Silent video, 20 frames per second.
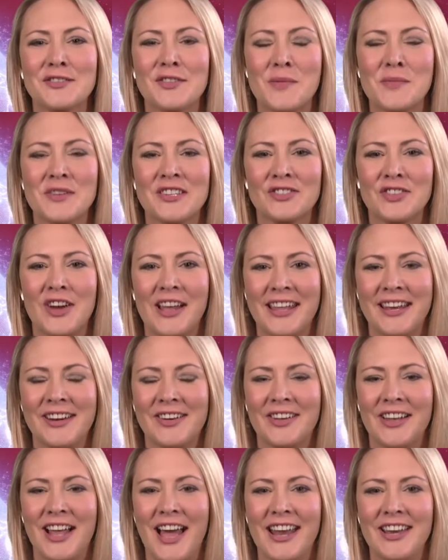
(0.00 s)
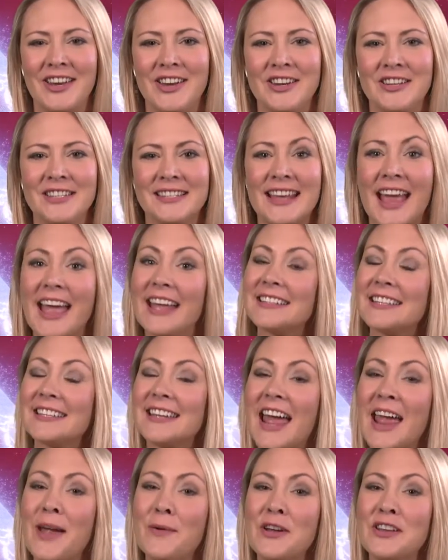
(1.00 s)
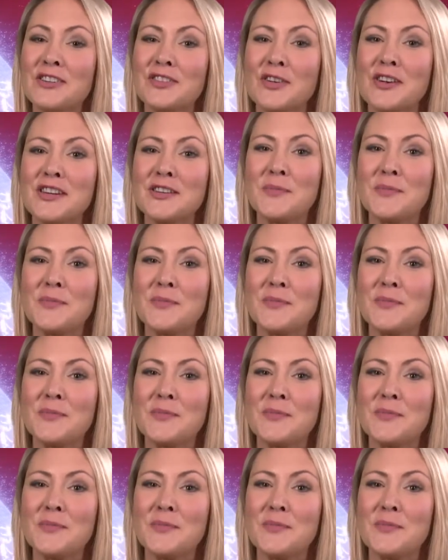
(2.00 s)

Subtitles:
from Australian Online News, and today we're joined